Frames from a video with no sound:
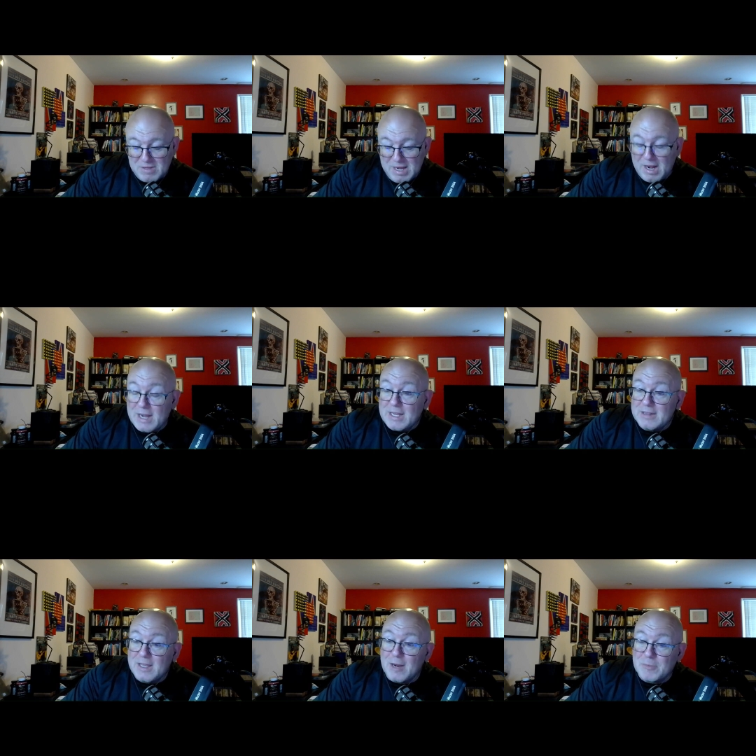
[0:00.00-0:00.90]
that I
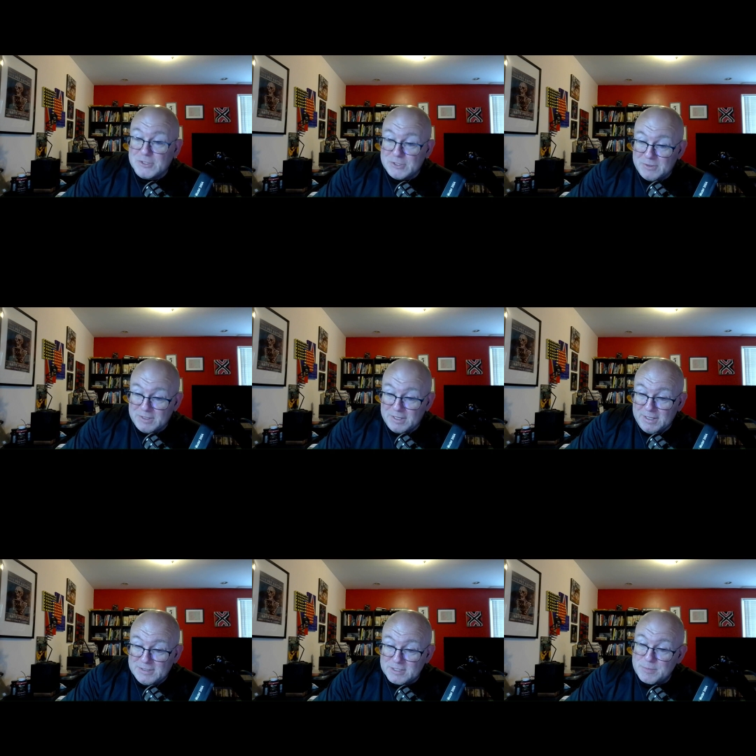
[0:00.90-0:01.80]
get the
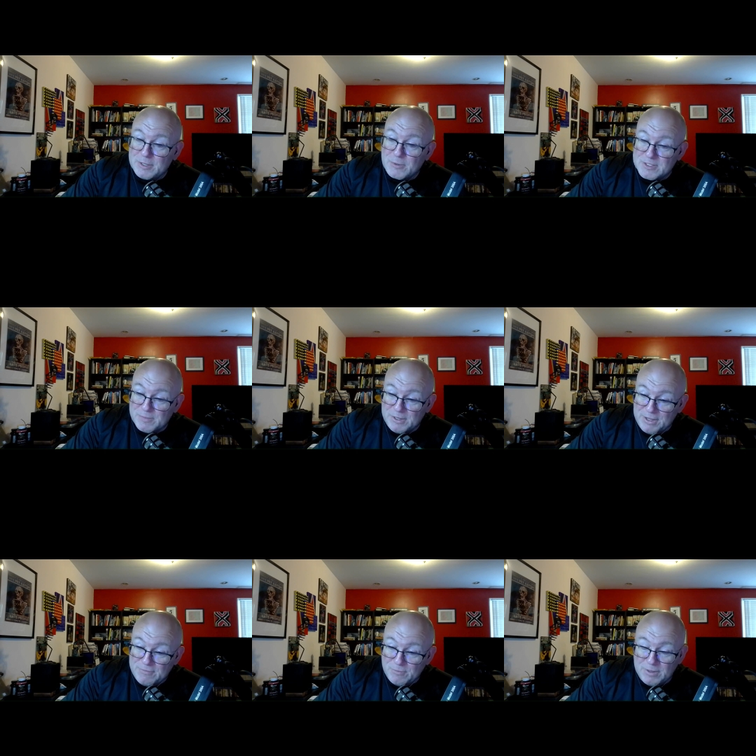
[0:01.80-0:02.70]
opportunity to spend the rest of my
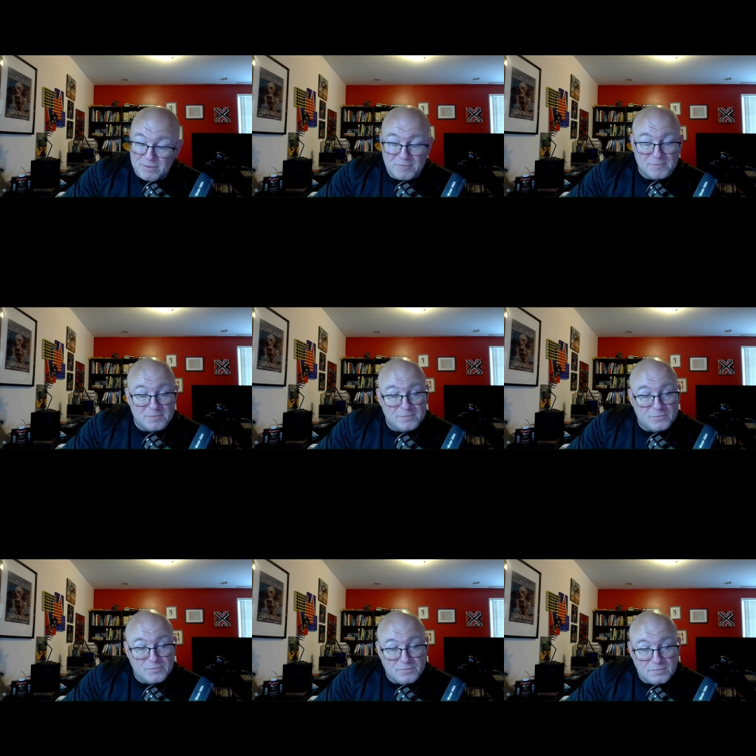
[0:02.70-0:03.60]
life with.
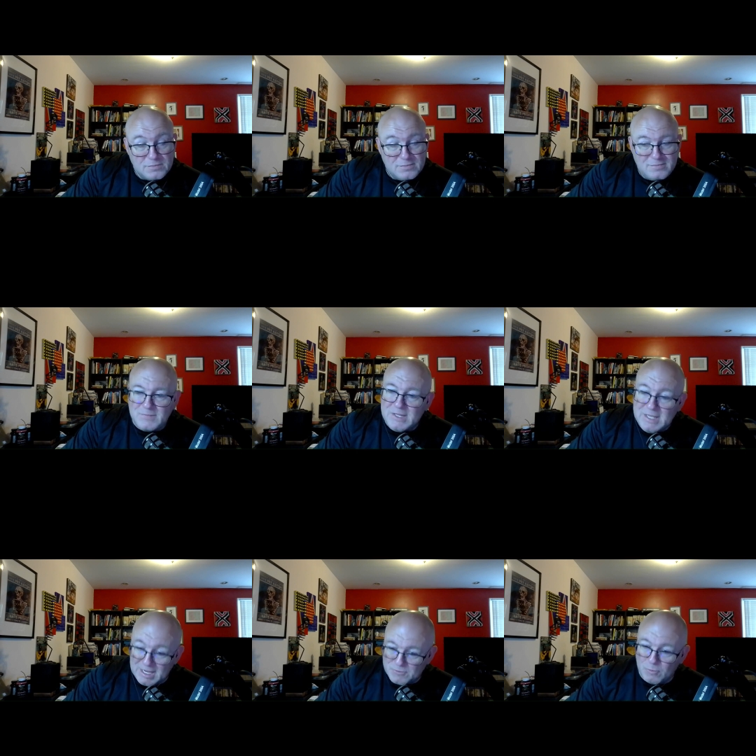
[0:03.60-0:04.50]

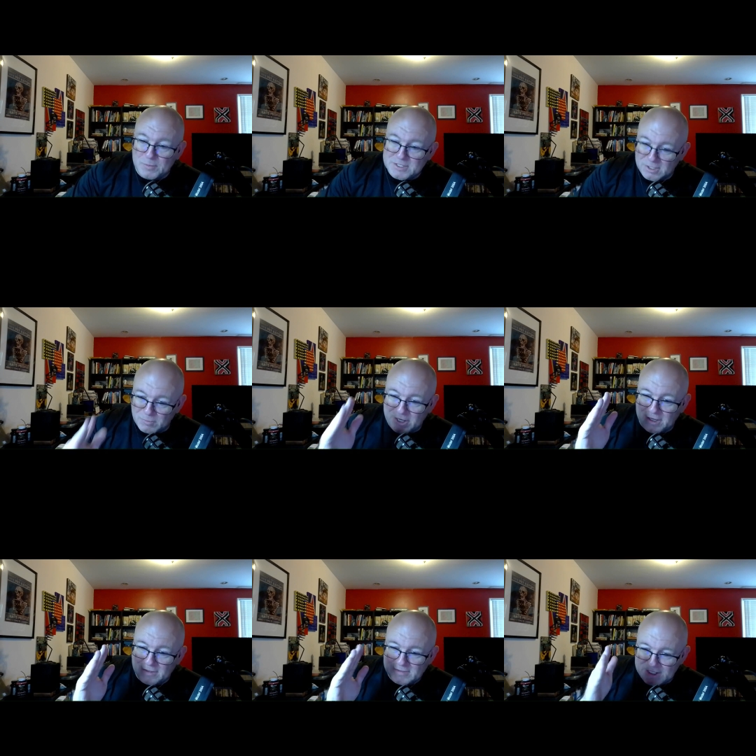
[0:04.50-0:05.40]
Yes, we'll be
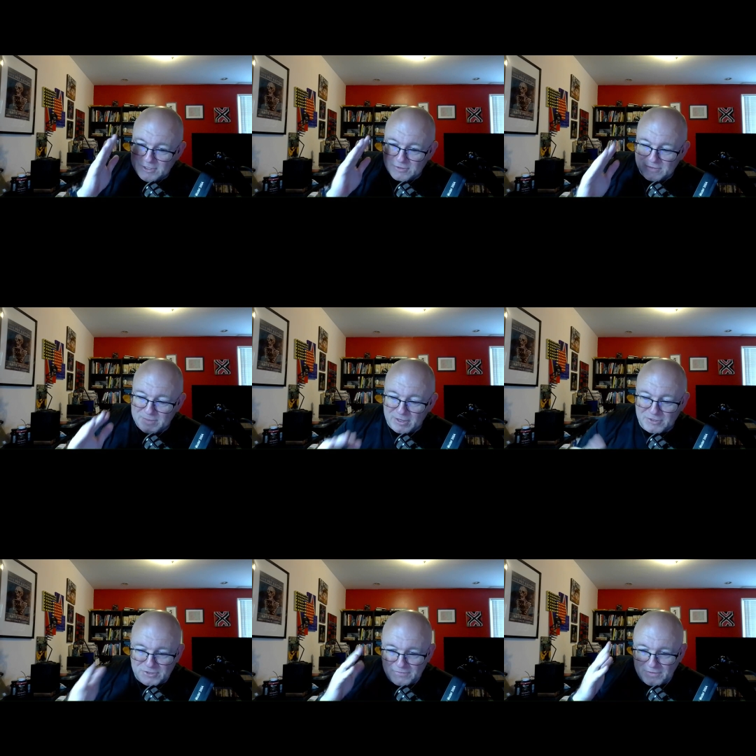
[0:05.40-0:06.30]
celebrating 10 years of
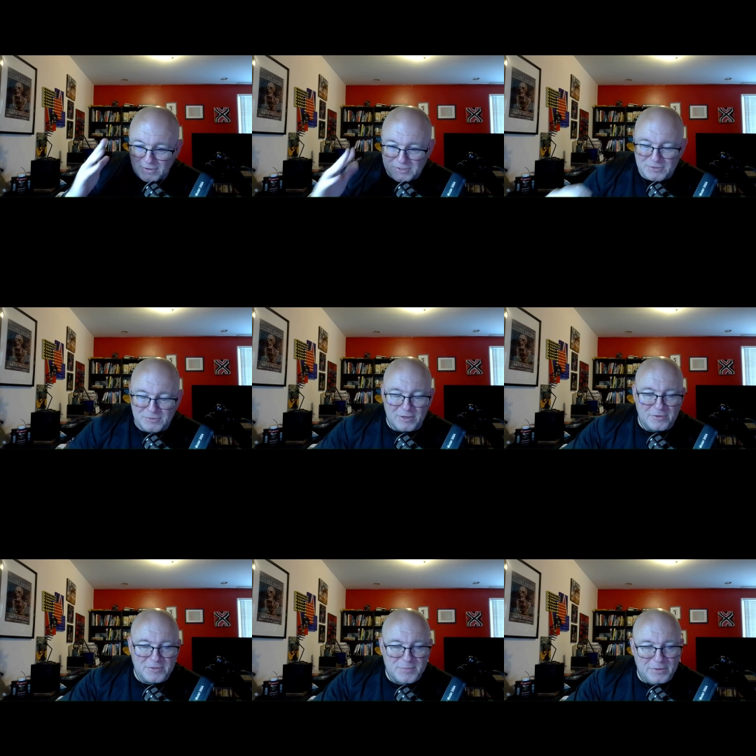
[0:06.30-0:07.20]
marriage very soon here
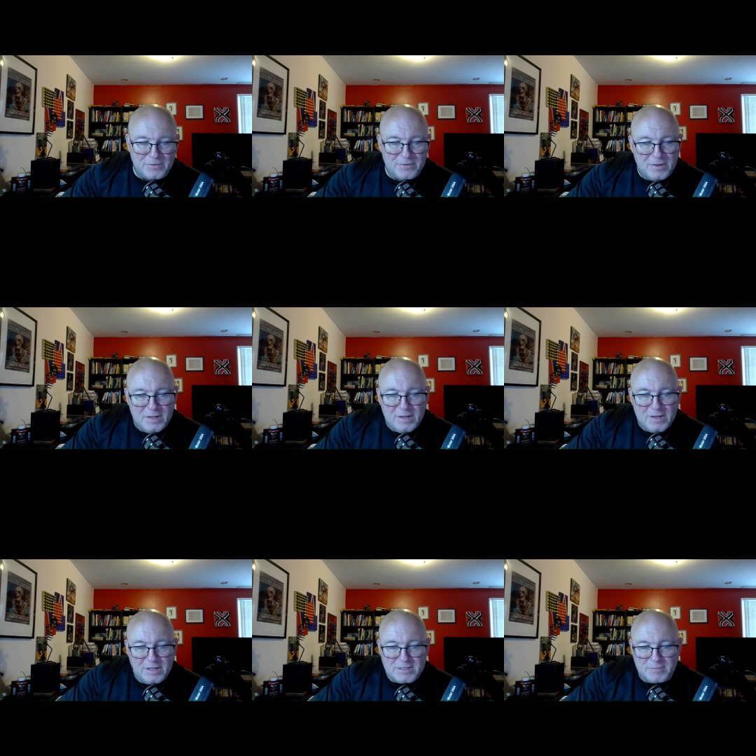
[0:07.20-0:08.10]
this month,
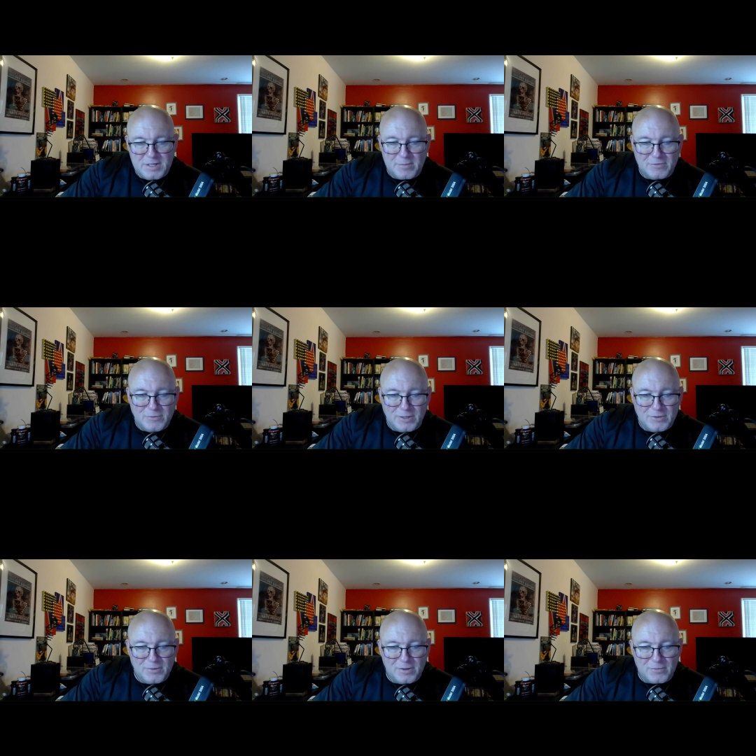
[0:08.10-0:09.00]
in September of
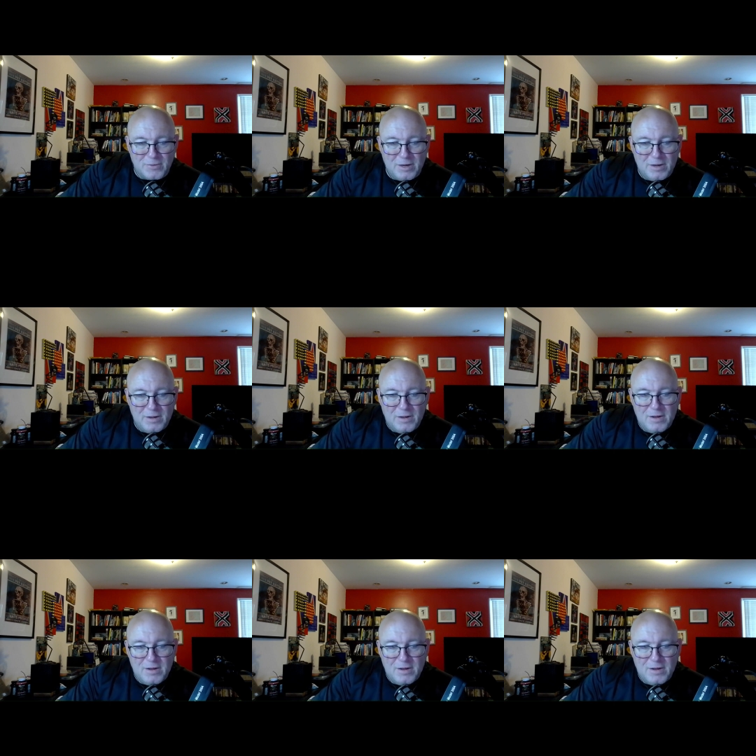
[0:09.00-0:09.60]
2023.